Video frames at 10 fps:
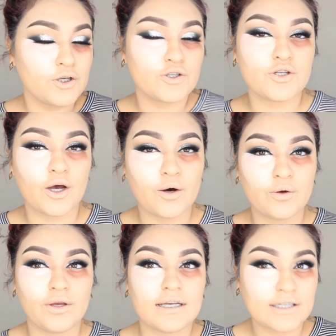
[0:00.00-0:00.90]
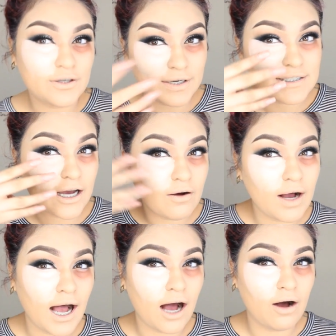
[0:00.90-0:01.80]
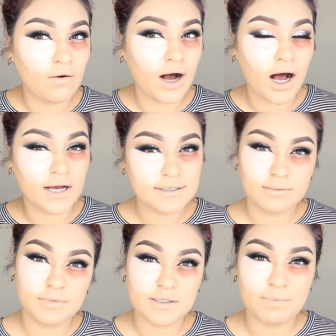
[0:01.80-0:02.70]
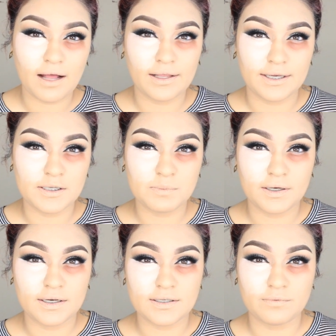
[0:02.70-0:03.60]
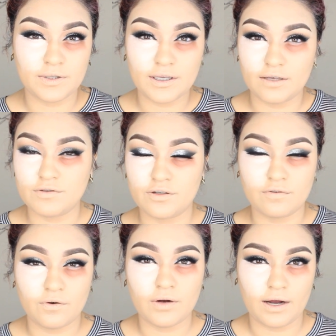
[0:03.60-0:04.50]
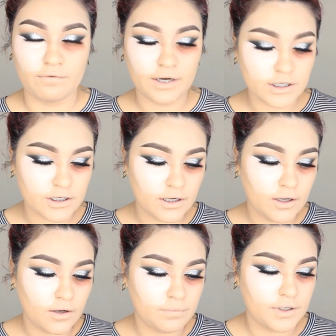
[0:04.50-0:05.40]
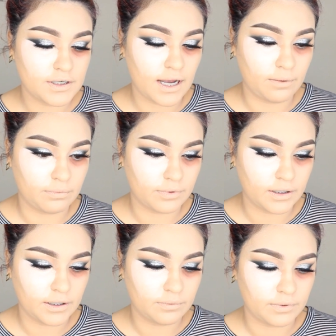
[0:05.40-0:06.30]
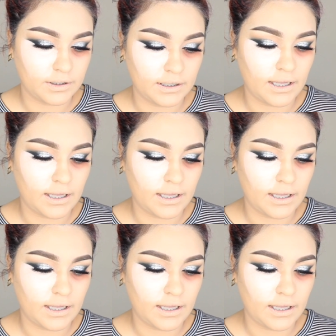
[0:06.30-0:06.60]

So you guys can already tell how awesome this palette is because it really gives you a full coverage, which I really, really